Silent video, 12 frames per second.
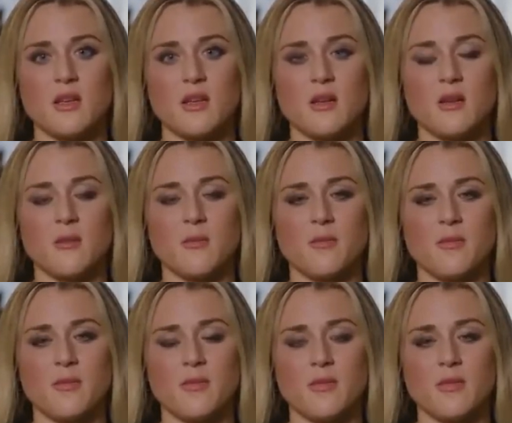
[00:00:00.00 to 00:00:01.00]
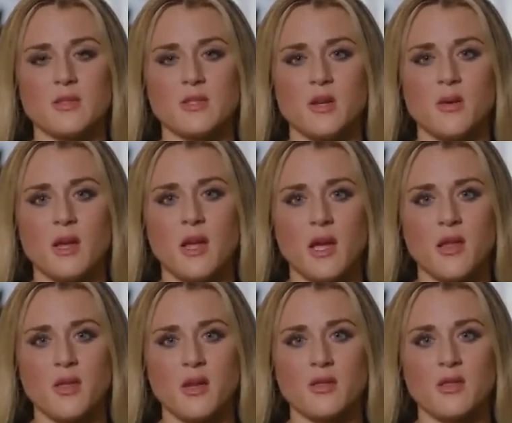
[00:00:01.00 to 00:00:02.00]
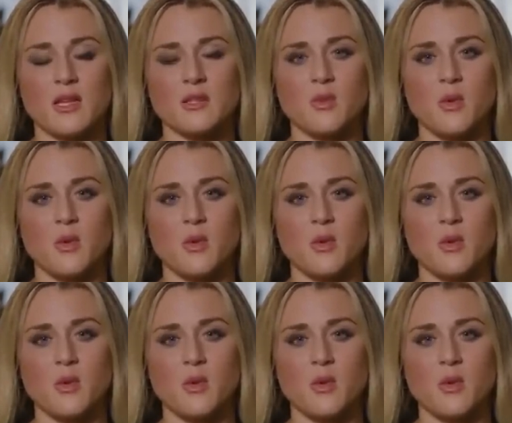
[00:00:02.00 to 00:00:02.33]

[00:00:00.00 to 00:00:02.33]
So I think that's